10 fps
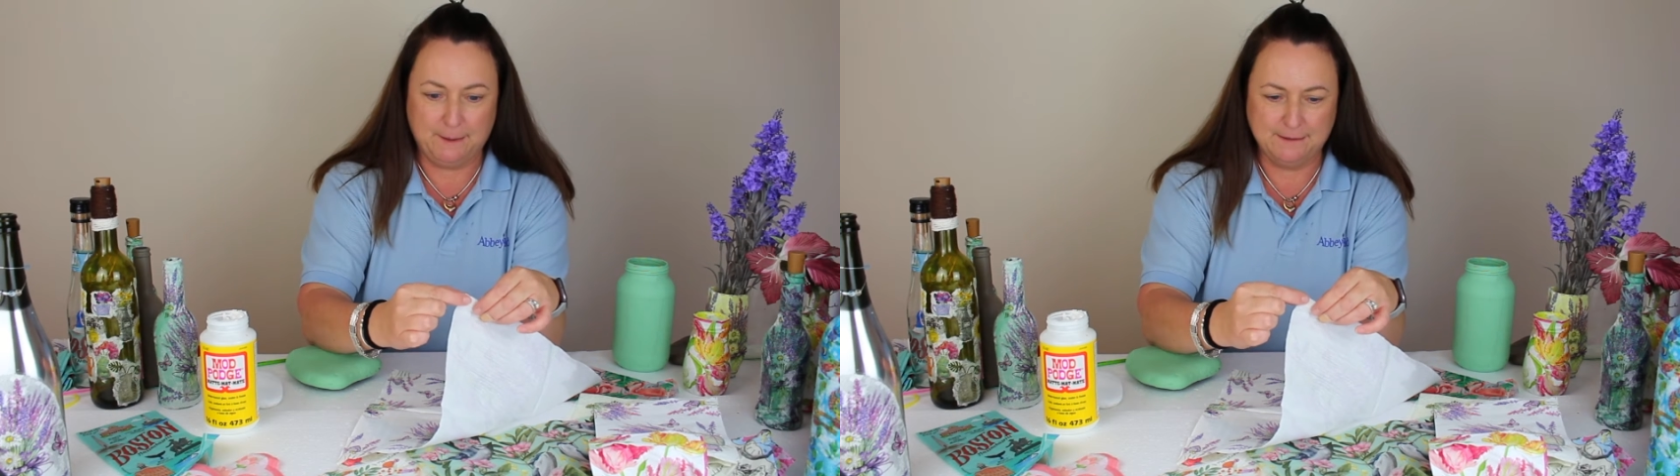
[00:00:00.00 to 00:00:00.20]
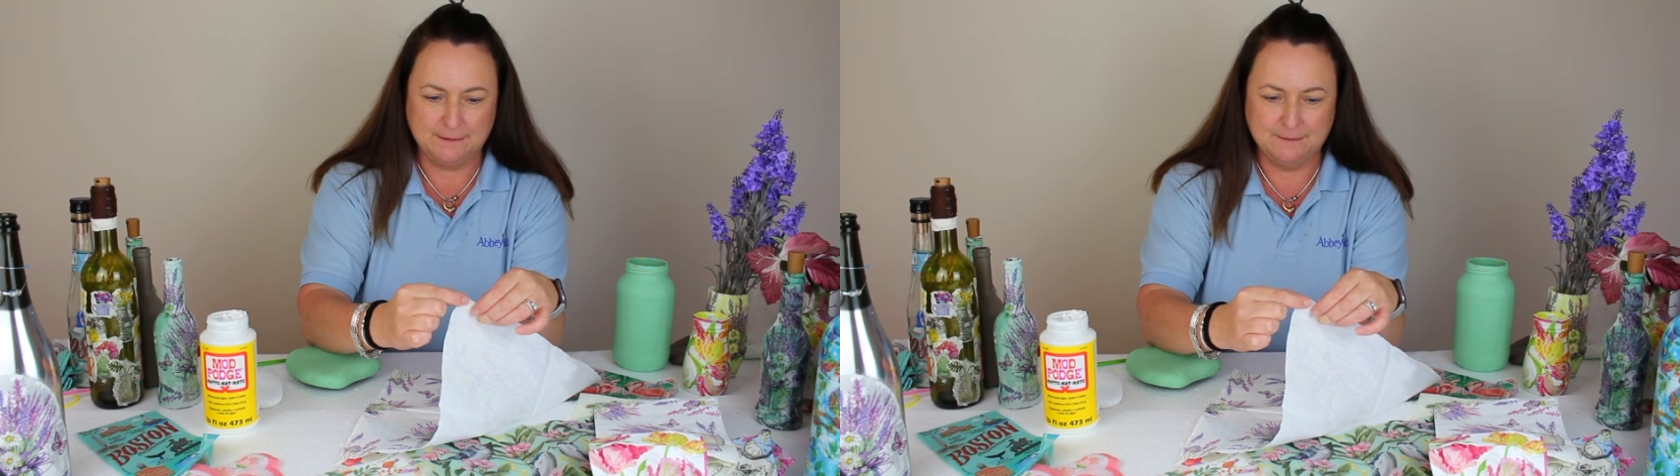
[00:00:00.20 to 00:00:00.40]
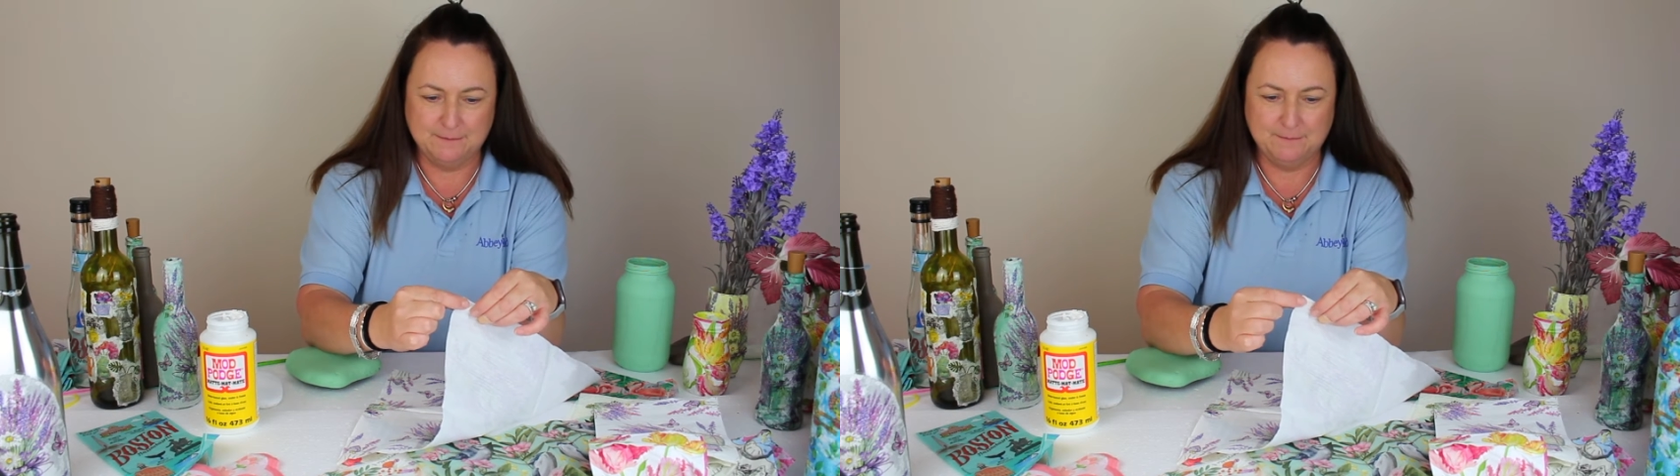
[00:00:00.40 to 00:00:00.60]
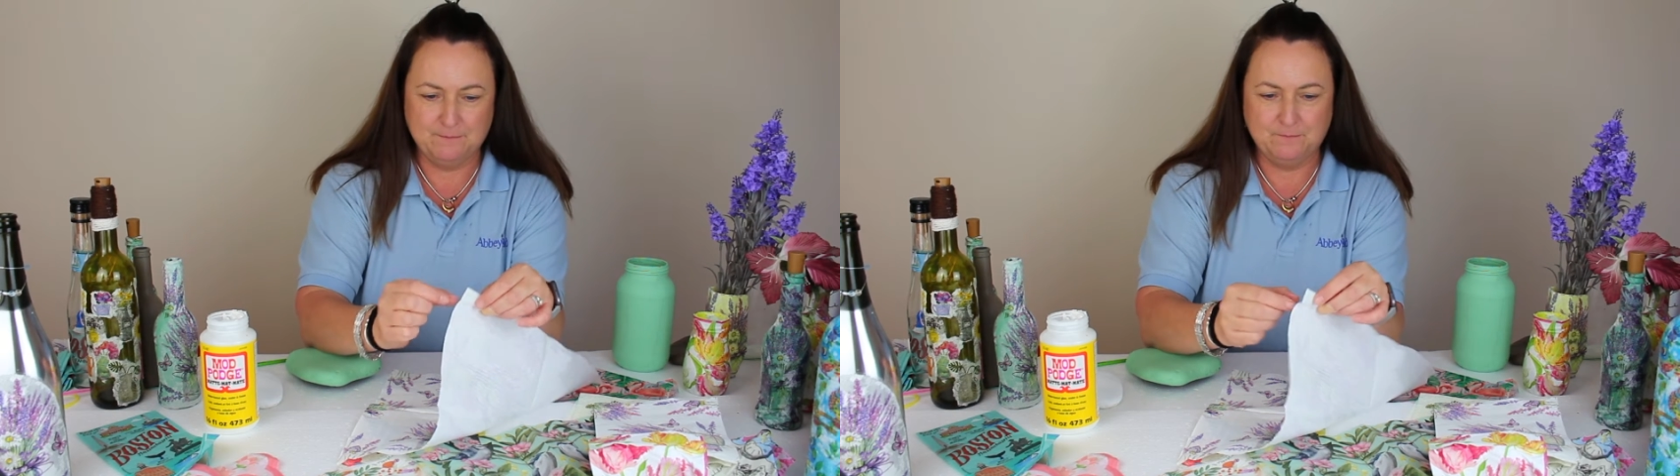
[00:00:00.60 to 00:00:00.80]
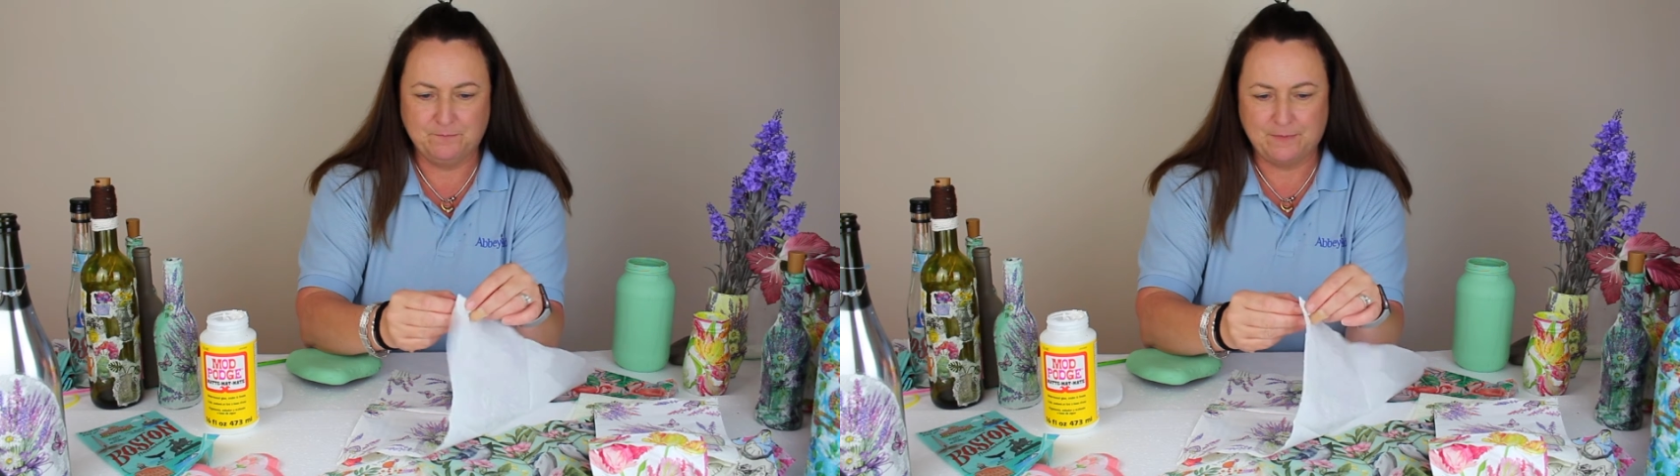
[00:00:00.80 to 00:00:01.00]
it,
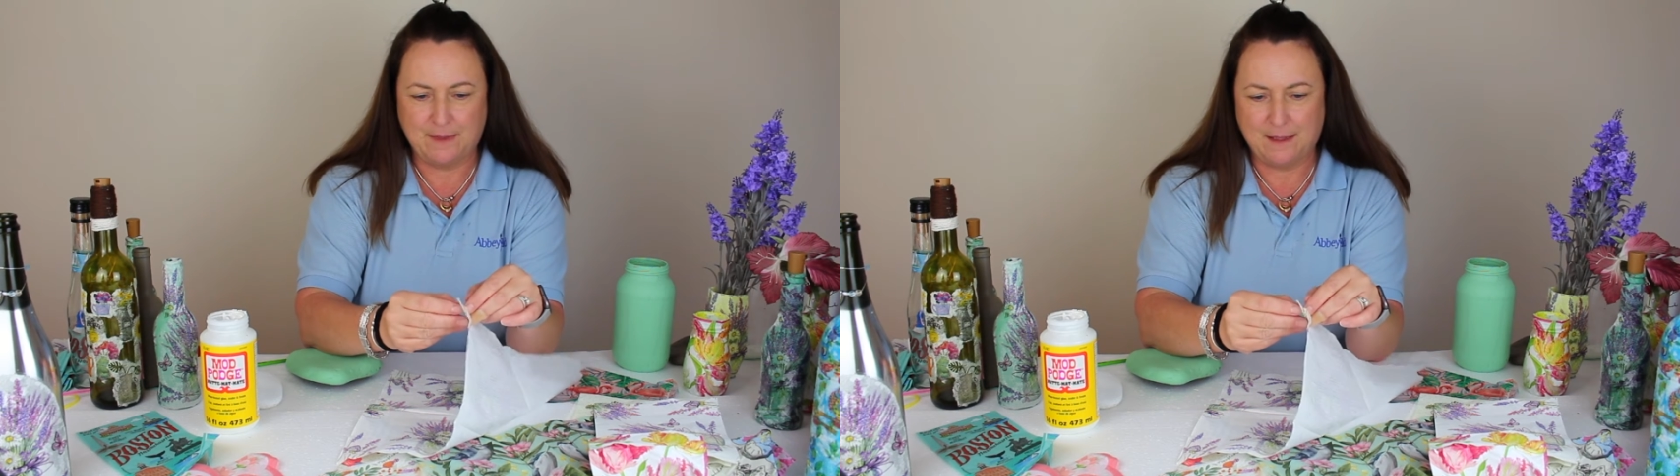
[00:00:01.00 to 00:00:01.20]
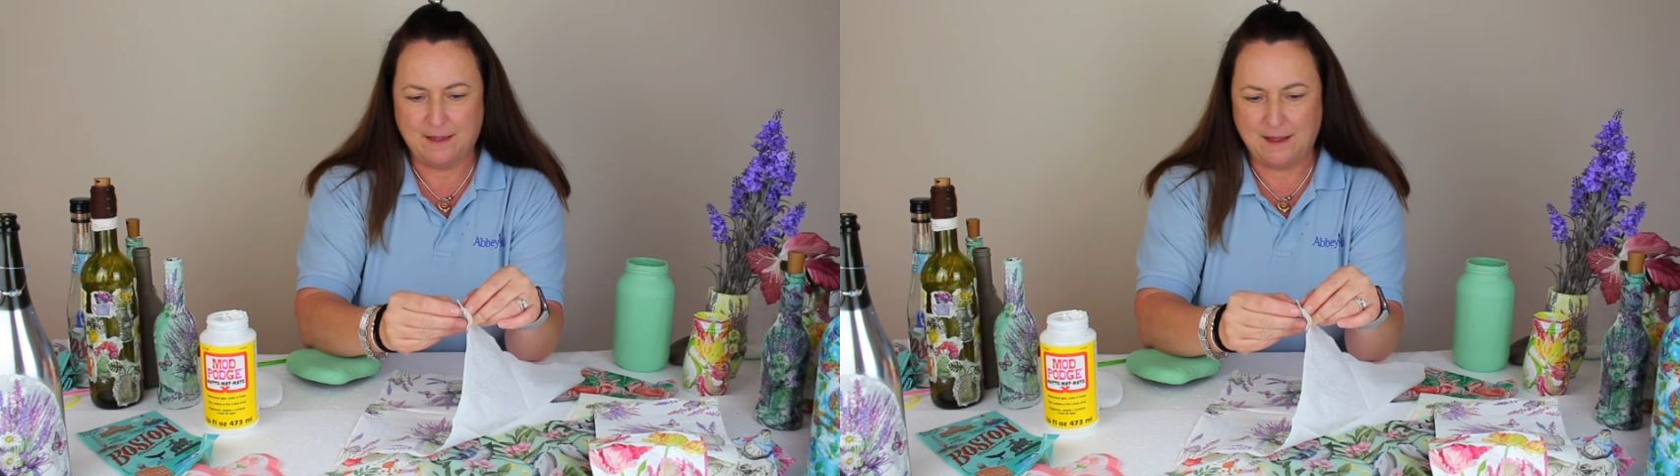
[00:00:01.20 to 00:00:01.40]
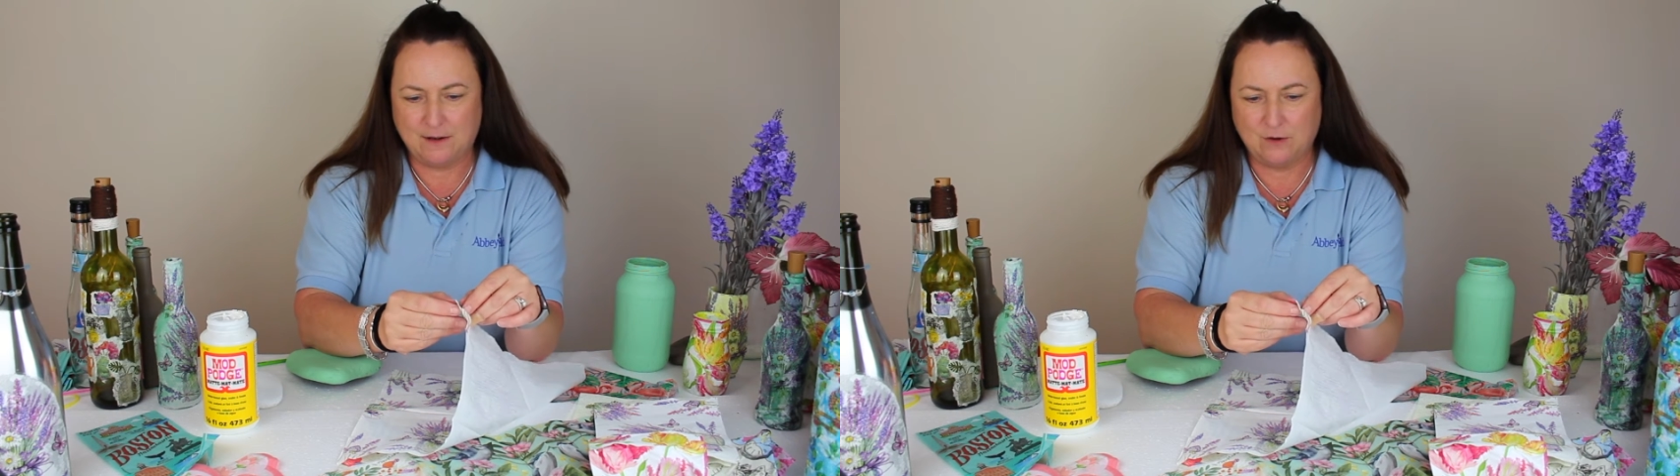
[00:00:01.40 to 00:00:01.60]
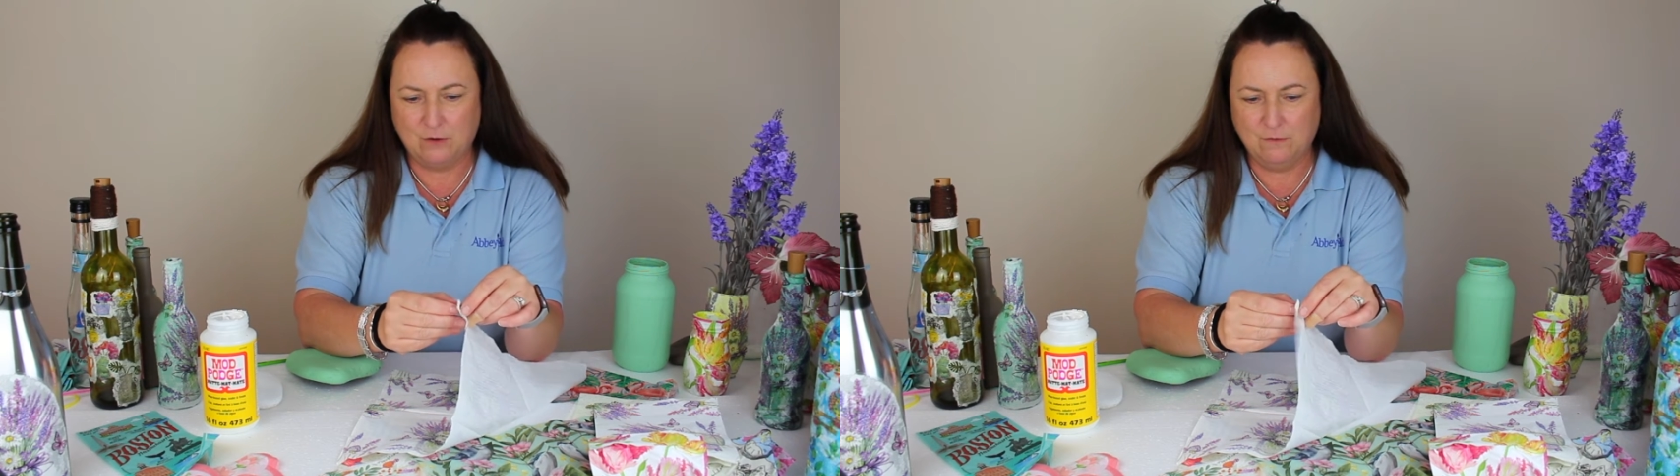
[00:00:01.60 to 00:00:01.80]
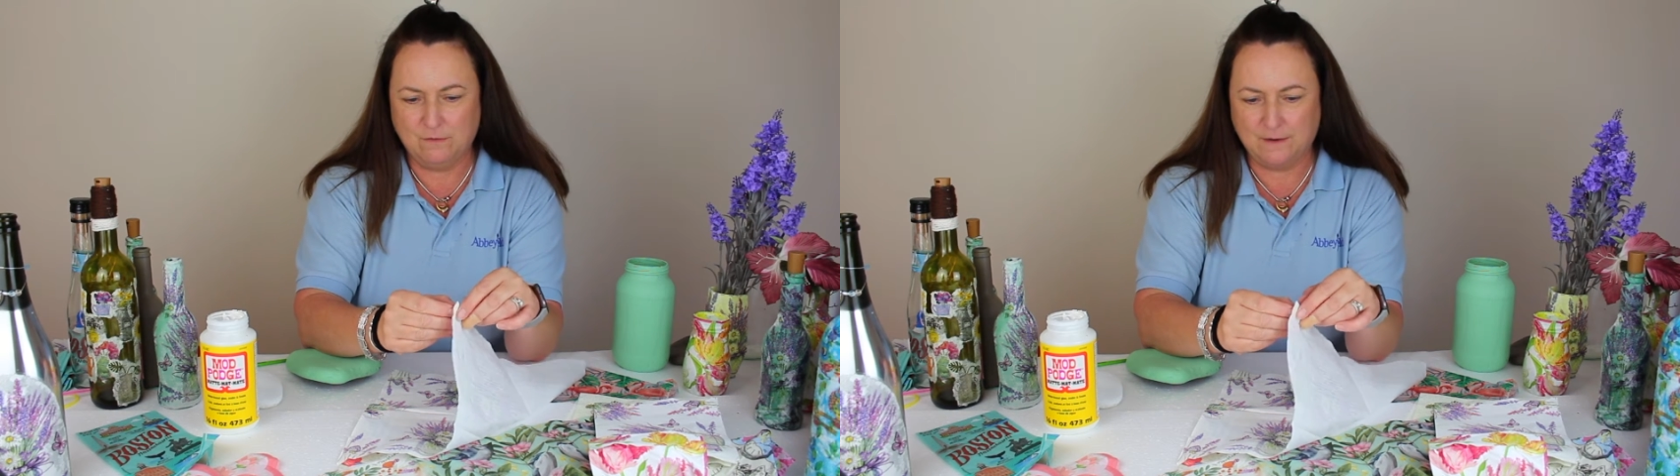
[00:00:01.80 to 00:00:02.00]
and
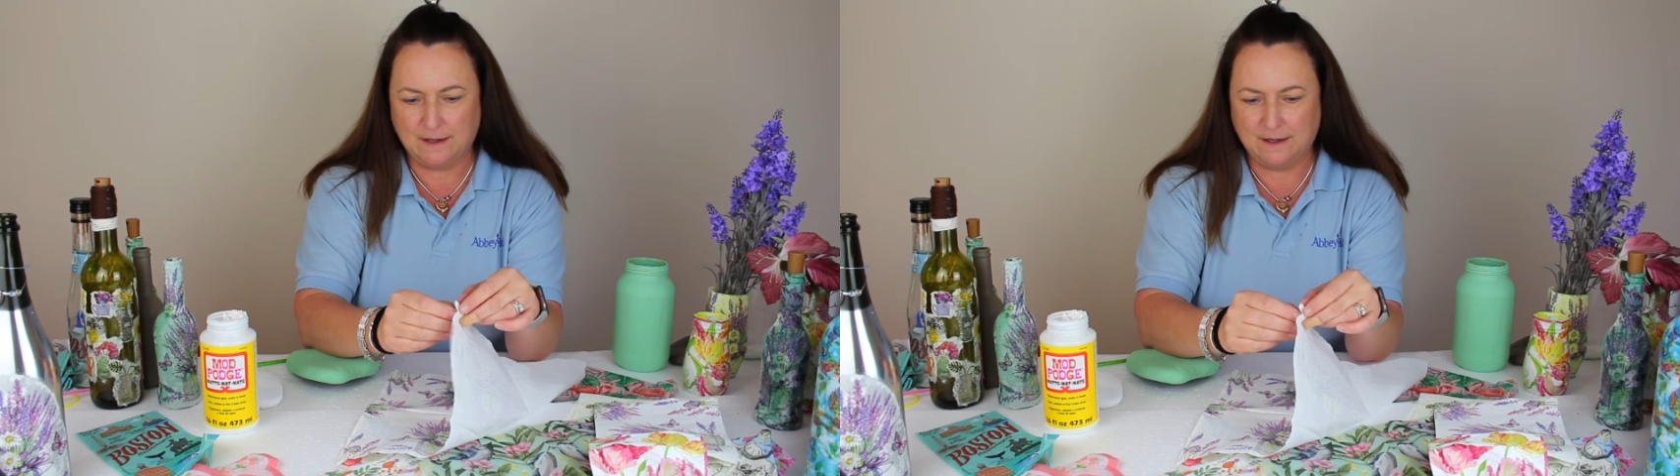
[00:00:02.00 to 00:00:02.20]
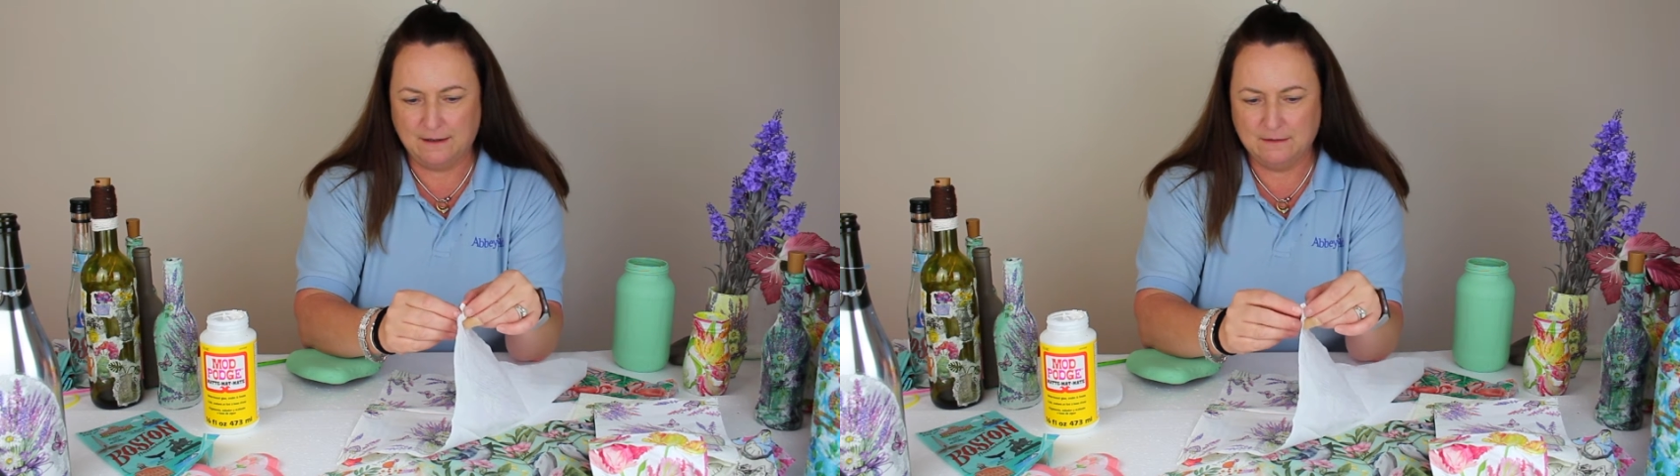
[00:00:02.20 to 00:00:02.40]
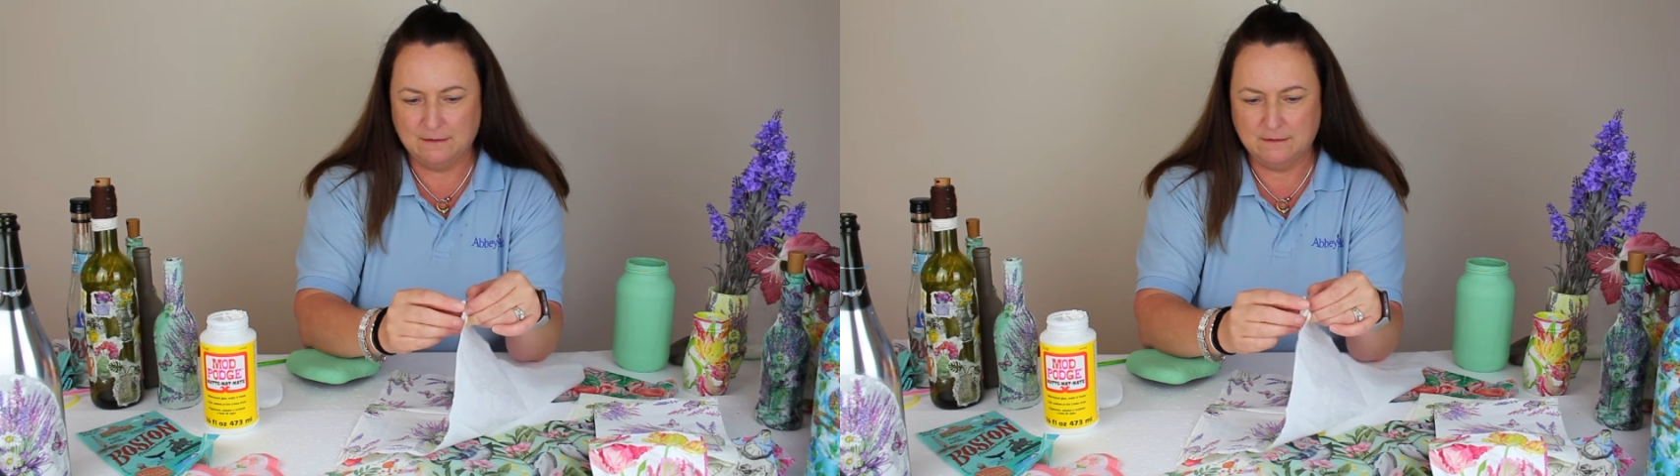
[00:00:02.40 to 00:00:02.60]
hopefully